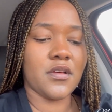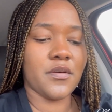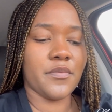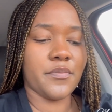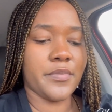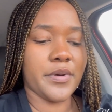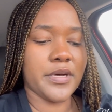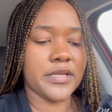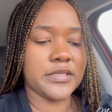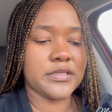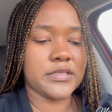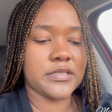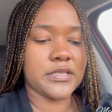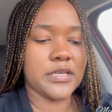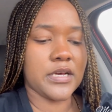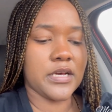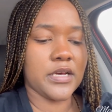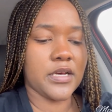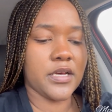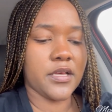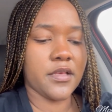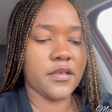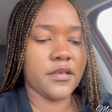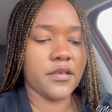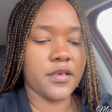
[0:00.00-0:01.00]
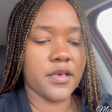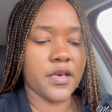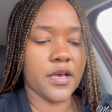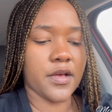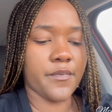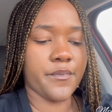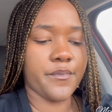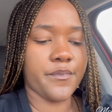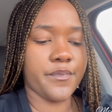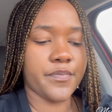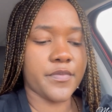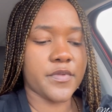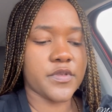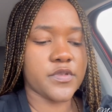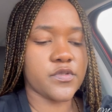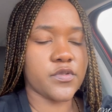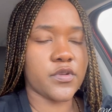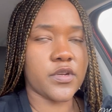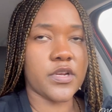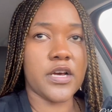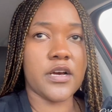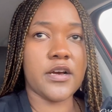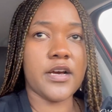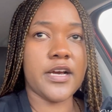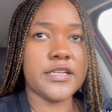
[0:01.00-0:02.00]
but yeah, so
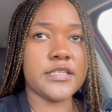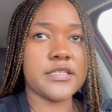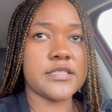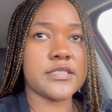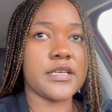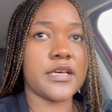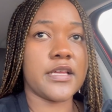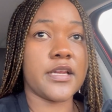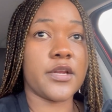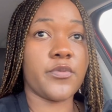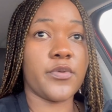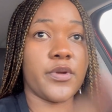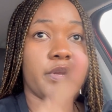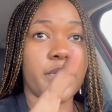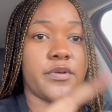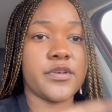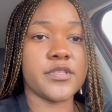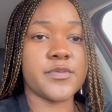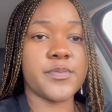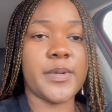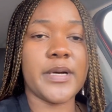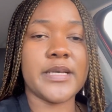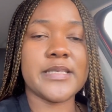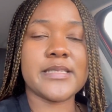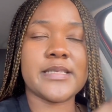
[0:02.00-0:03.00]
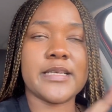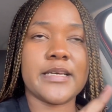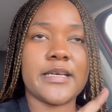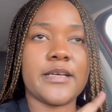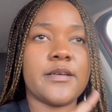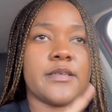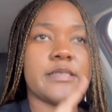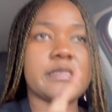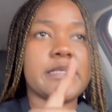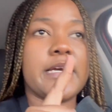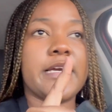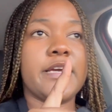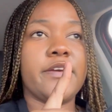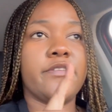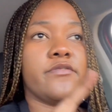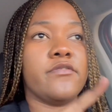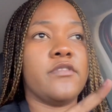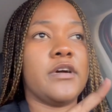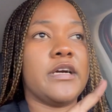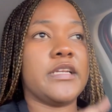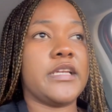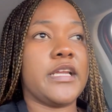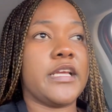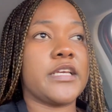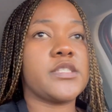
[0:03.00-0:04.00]
now I decided when I was passing, because I have
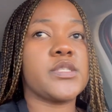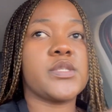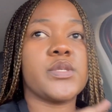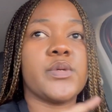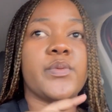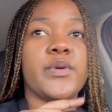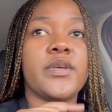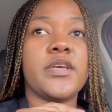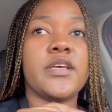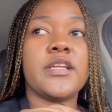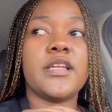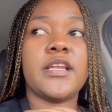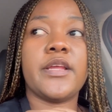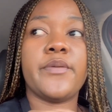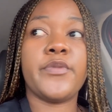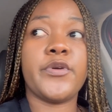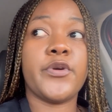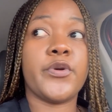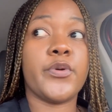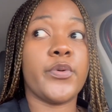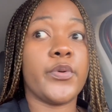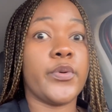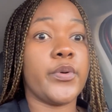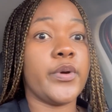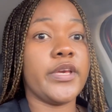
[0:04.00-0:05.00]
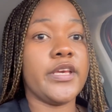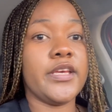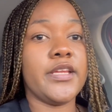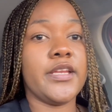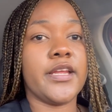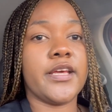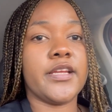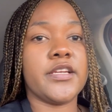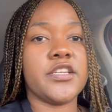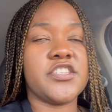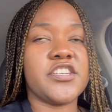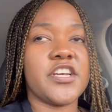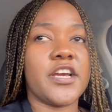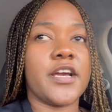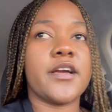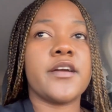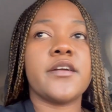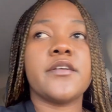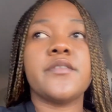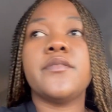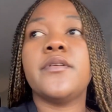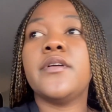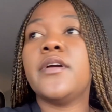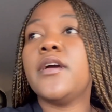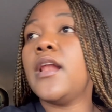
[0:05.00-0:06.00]
one next to me, let me go in and check.
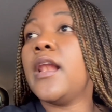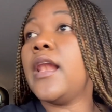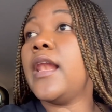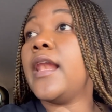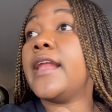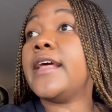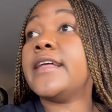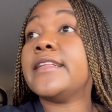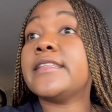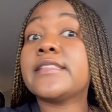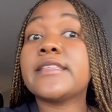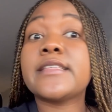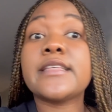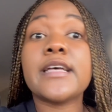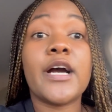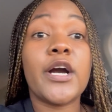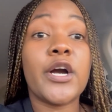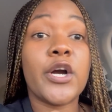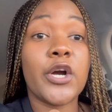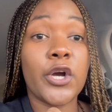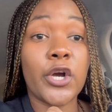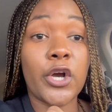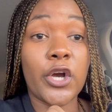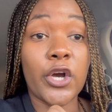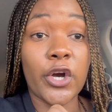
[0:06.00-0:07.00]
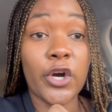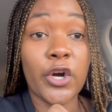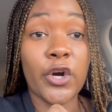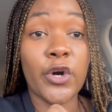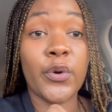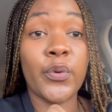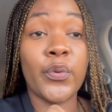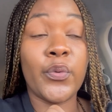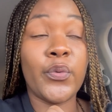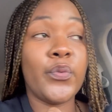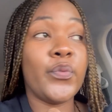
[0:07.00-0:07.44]
Let's go.